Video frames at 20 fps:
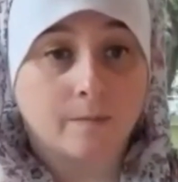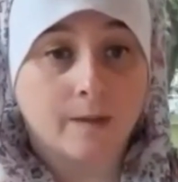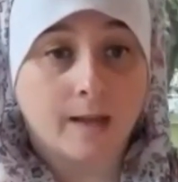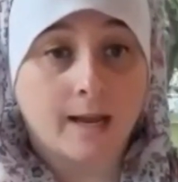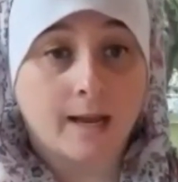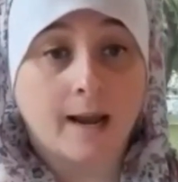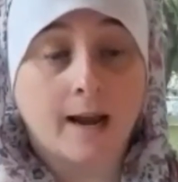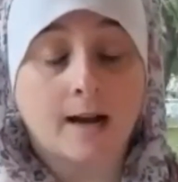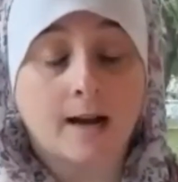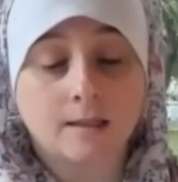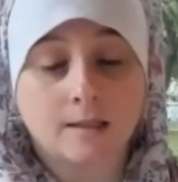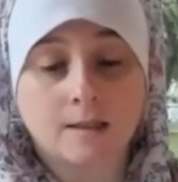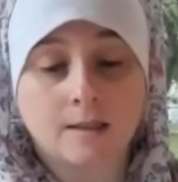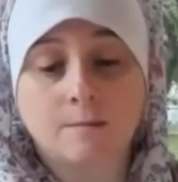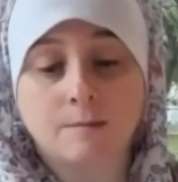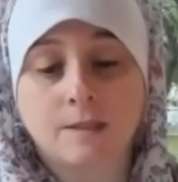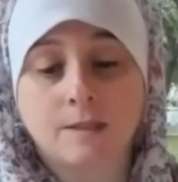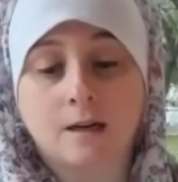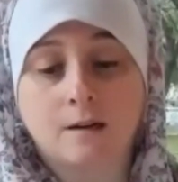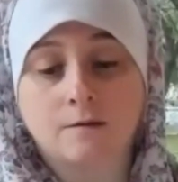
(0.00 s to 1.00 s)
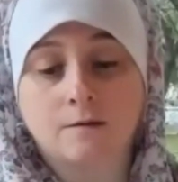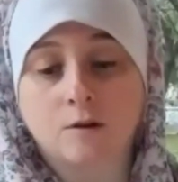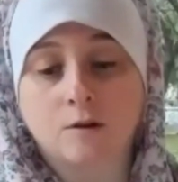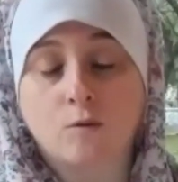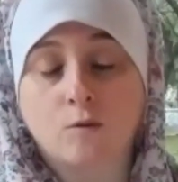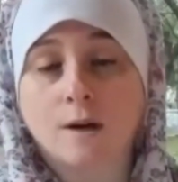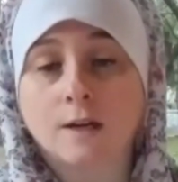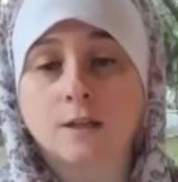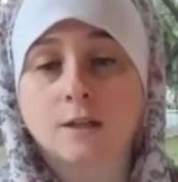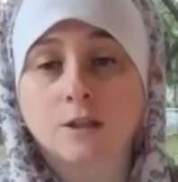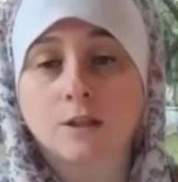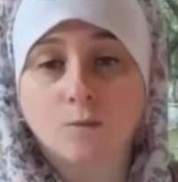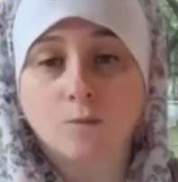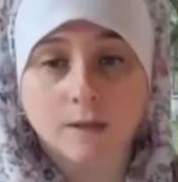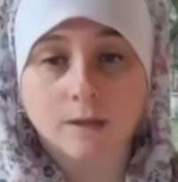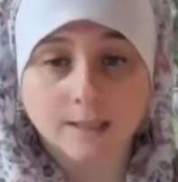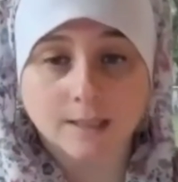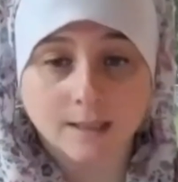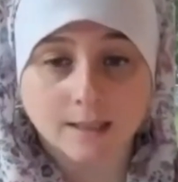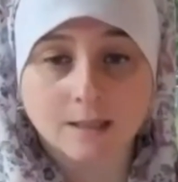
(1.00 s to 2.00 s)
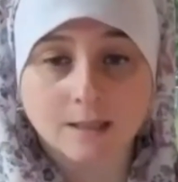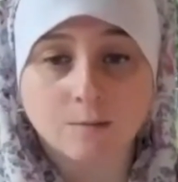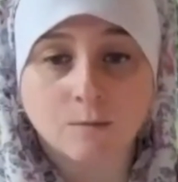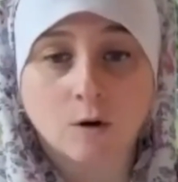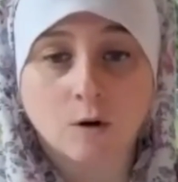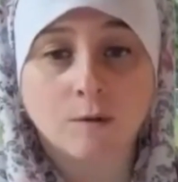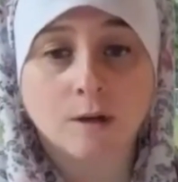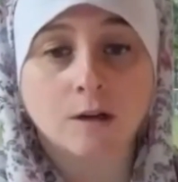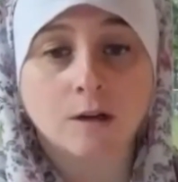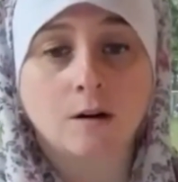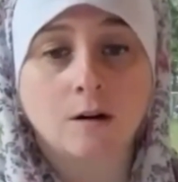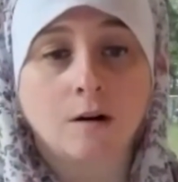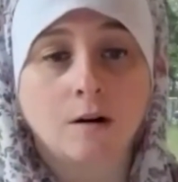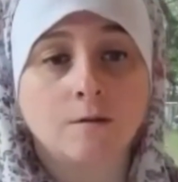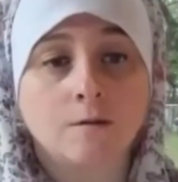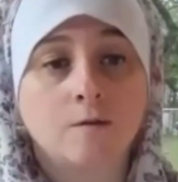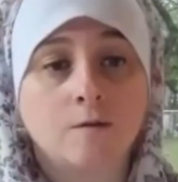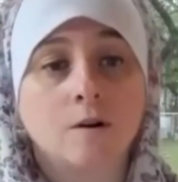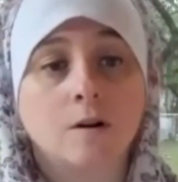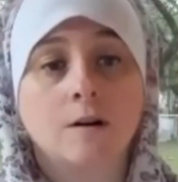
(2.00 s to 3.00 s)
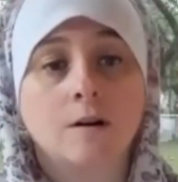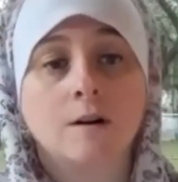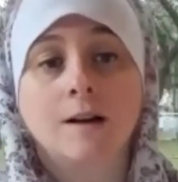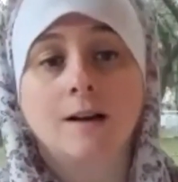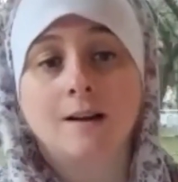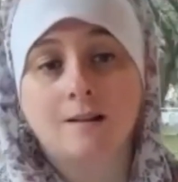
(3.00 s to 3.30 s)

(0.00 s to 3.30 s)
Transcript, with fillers: and ask themselves the question, what does this moment call for?